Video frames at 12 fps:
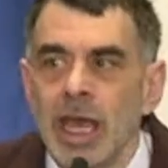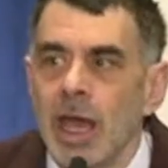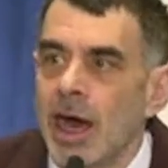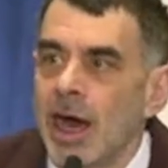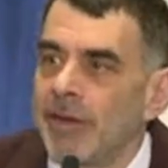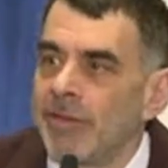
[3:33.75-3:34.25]

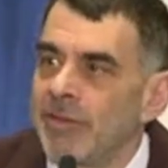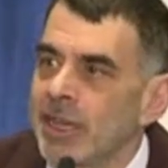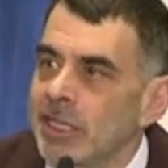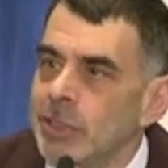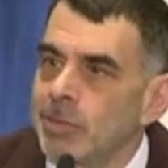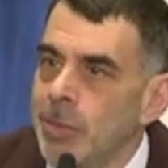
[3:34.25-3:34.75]
uh,
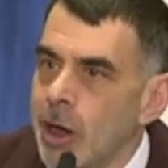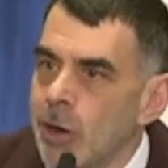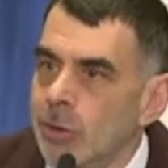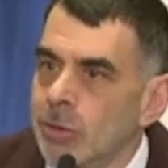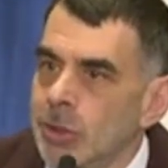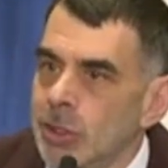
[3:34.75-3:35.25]
fix
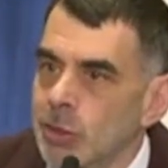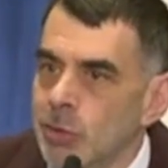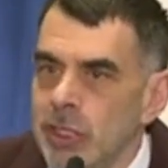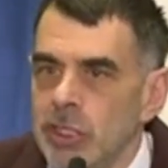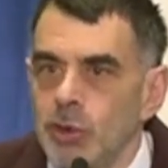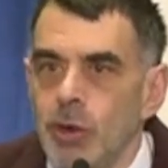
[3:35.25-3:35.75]
bones,
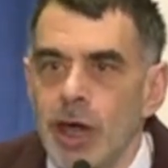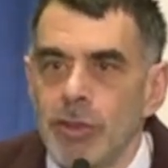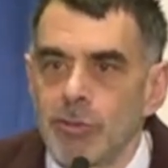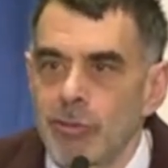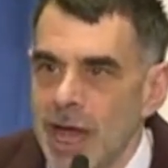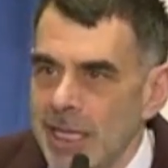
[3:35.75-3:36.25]
we do
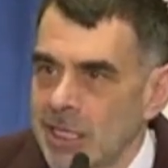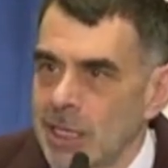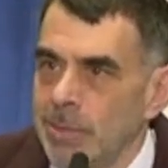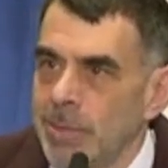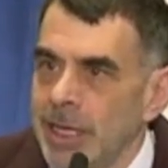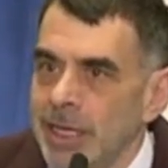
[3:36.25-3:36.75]

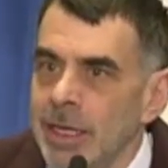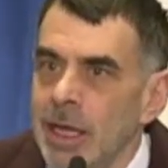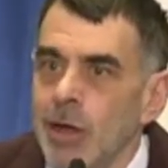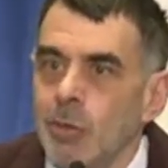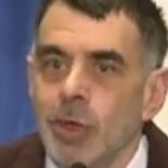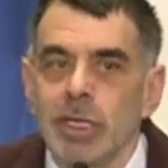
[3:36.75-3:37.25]
arthroscopy.
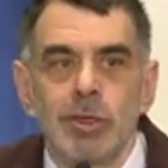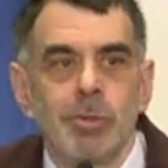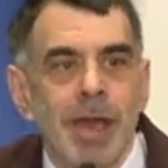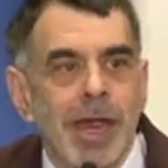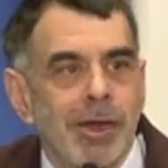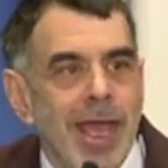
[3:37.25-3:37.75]
We do
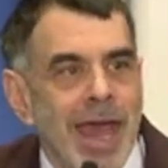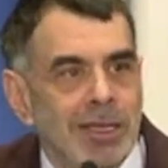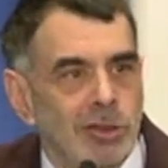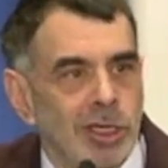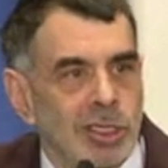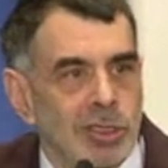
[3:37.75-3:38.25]

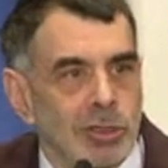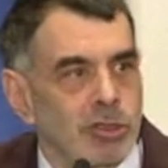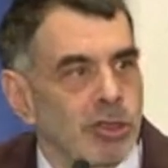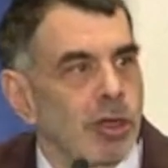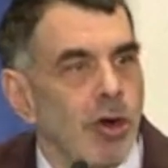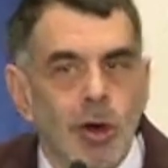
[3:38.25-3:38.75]
bariatric
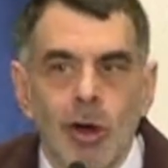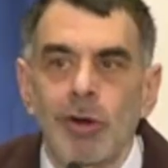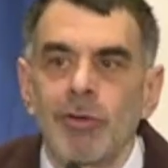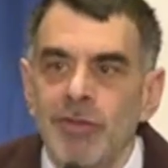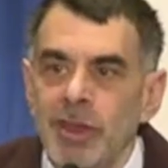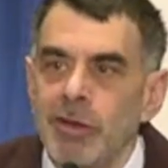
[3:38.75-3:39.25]
surgery, all
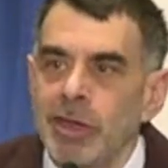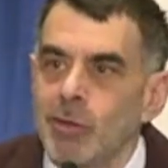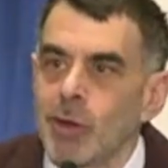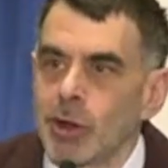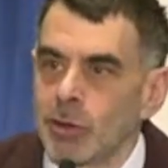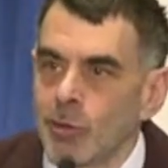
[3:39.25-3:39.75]
very
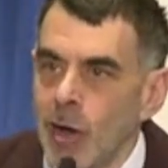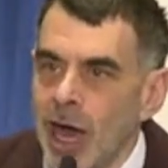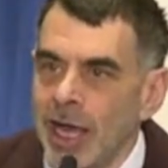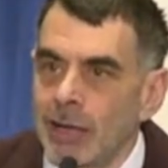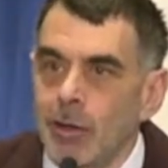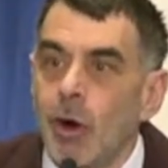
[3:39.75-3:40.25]

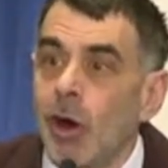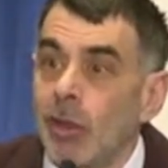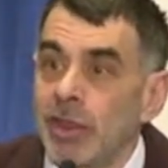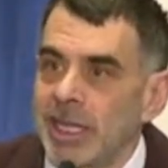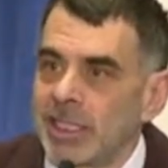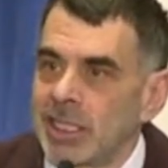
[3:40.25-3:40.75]
worthwhile. All
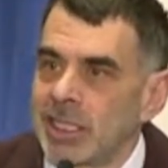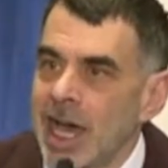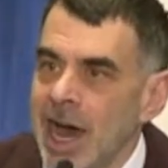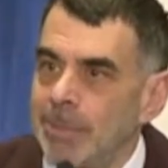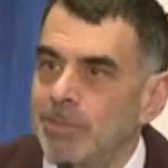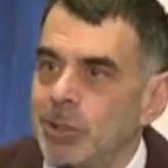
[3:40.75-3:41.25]
that
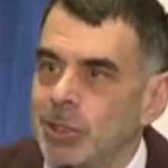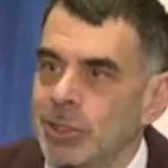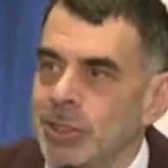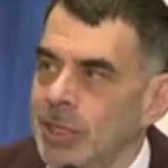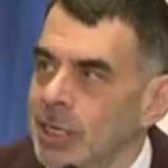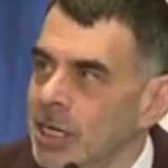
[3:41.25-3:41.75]
stops
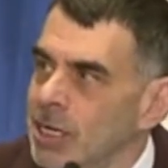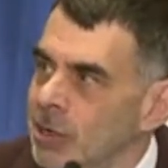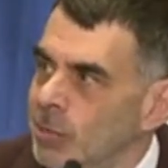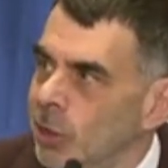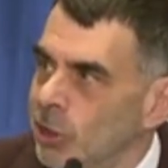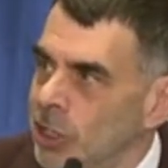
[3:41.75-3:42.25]
in an
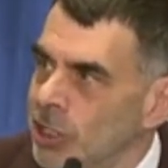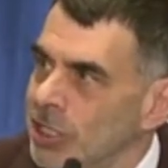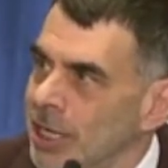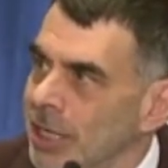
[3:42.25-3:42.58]
emergency.